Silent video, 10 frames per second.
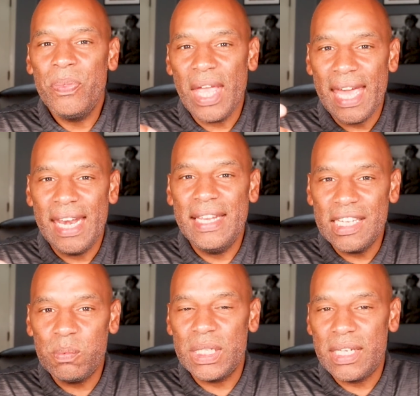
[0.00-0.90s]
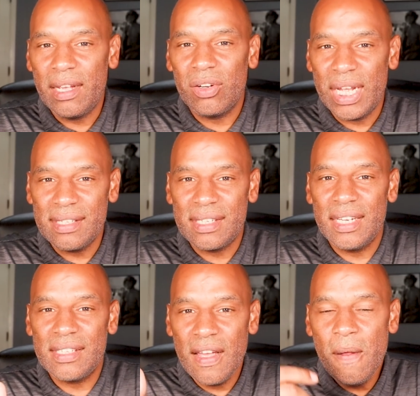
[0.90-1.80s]
And in this particular
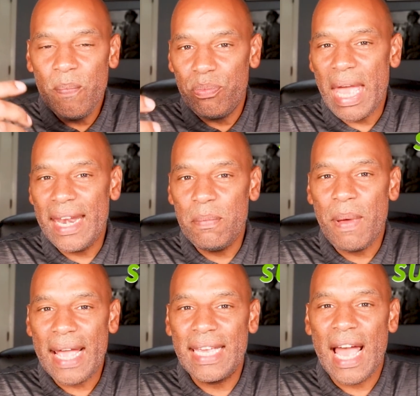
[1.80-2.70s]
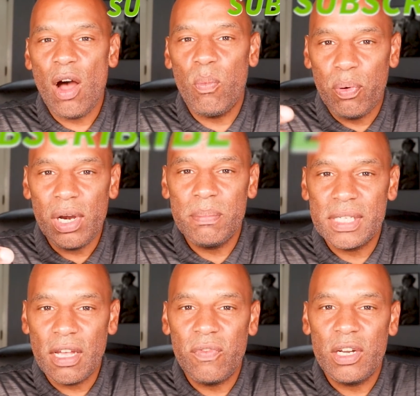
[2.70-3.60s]
instance, Manny Pacquiao put
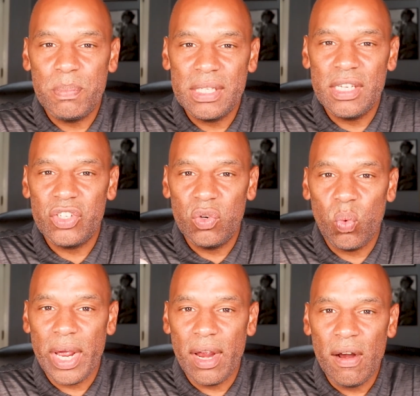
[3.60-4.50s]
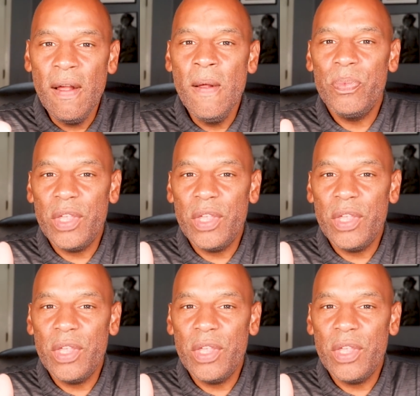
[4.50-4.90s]
himself in a position where